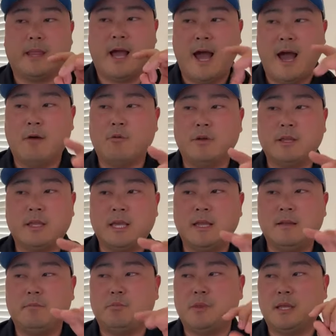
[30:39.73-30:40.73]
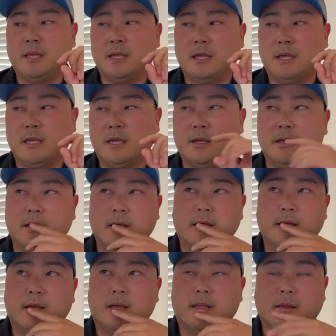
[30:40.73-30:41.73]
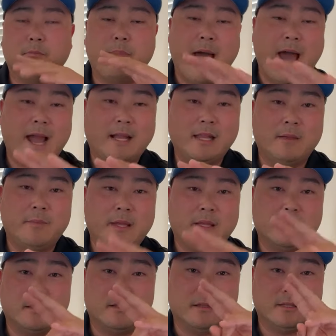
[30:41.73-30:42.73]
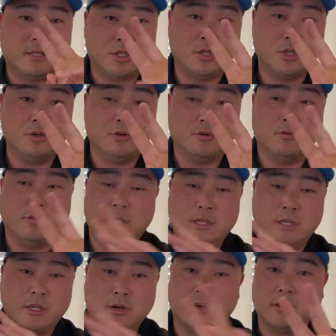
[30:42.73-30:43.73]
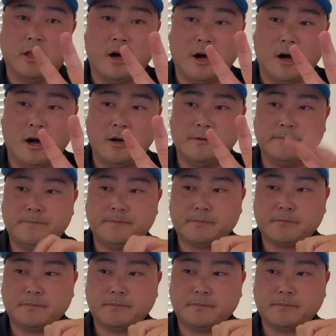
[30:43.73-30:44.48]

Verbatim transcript: I would keep the bag limit to year-long.